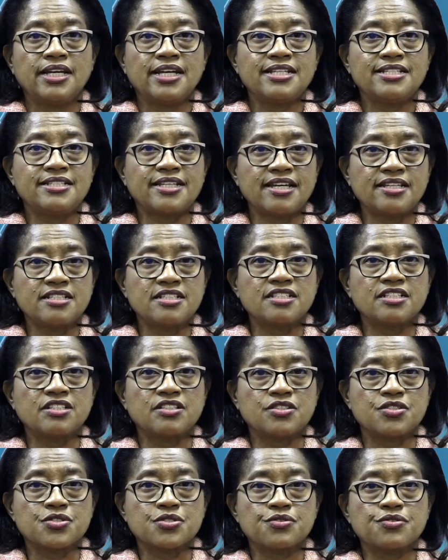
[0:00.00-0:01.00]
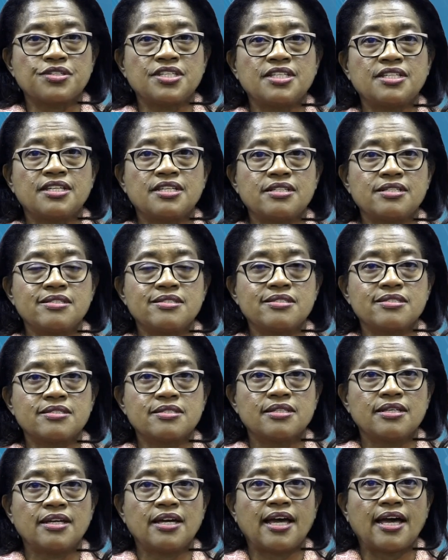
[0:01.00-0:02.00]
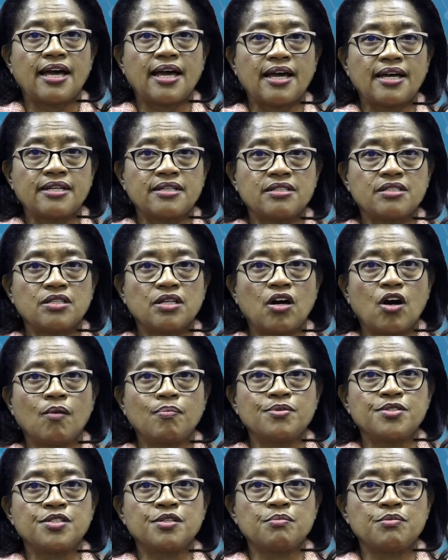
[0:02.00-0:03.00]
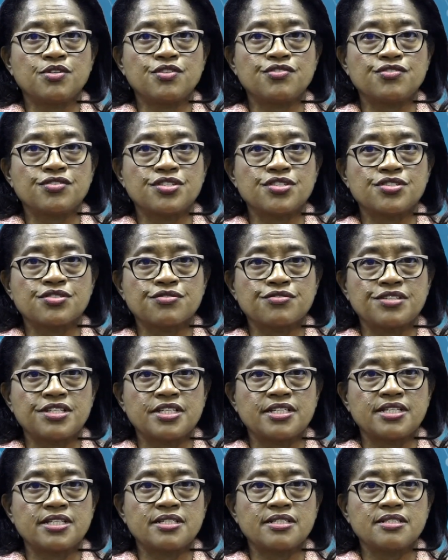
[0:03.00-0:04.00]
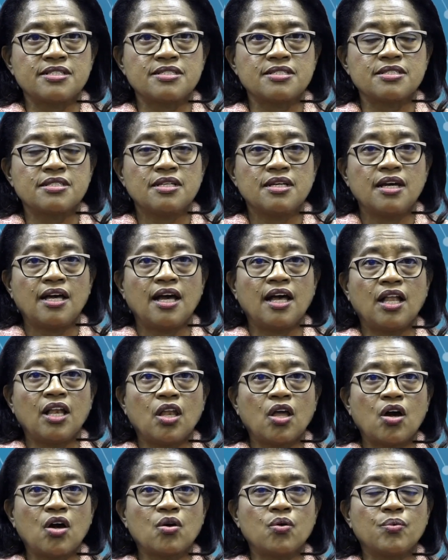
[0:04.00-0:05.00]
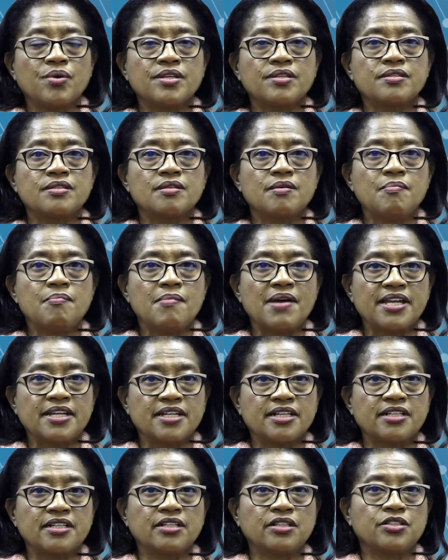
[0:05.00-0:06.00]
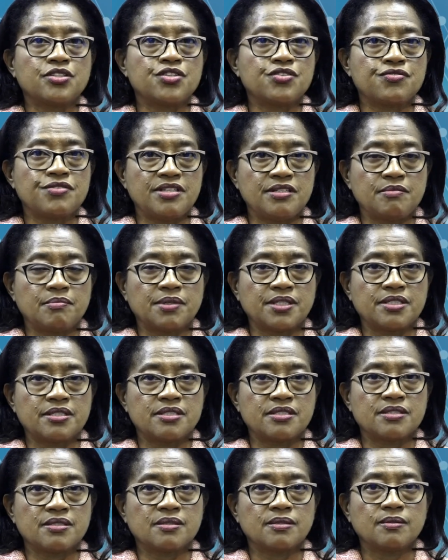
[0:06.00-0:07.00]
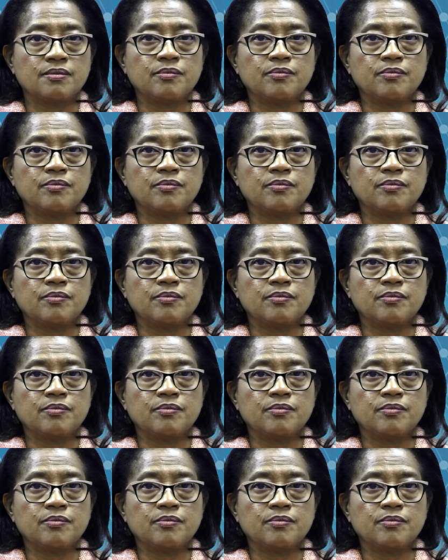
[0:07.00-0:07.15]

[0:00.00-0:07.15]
dental screenings, and optometry screenings, along with medical treatment.